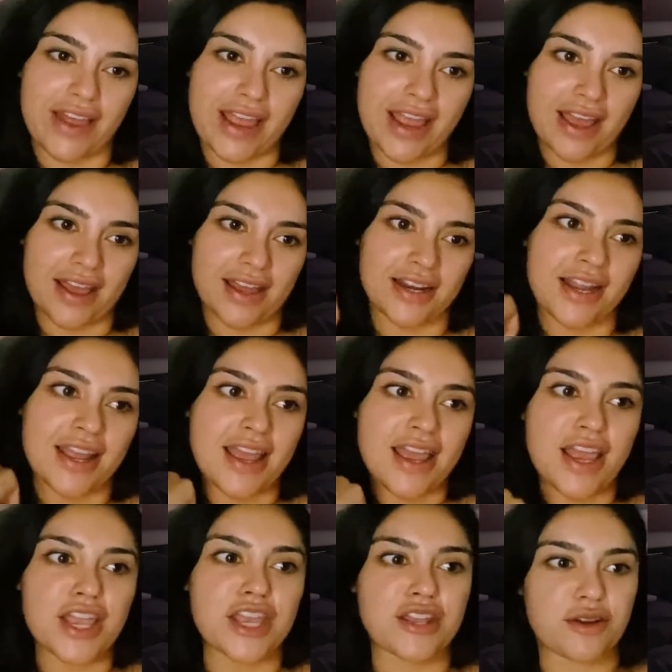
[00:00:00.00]
And
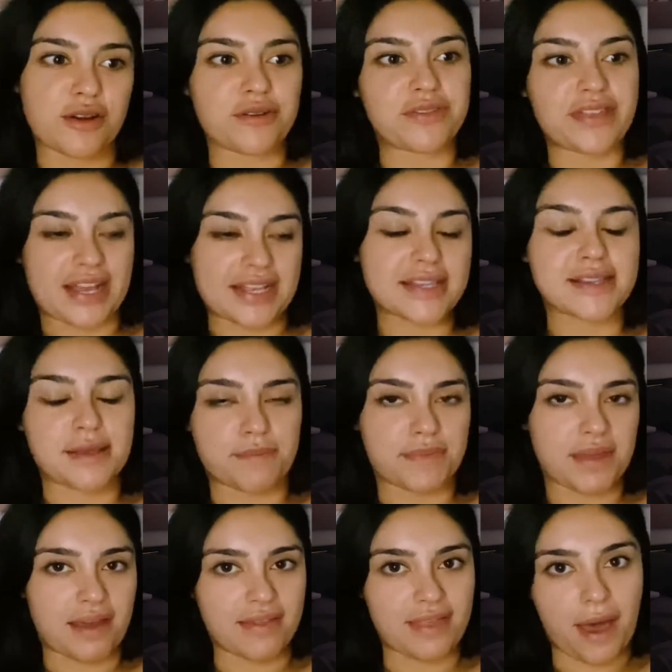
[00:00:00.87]
that's
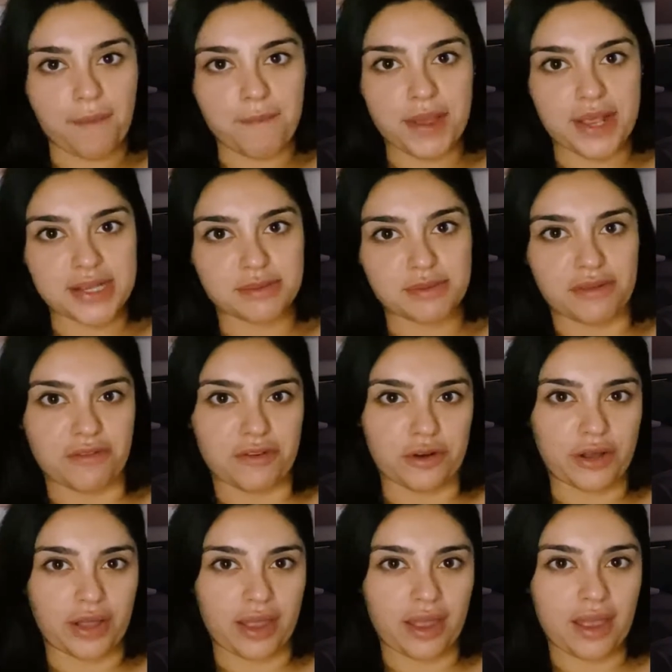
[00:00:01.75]
something that makes me
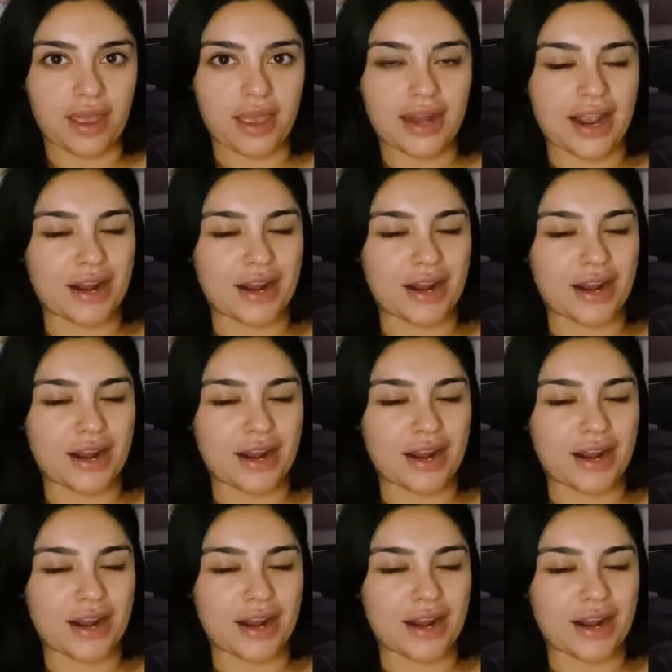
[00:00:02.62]
feel good.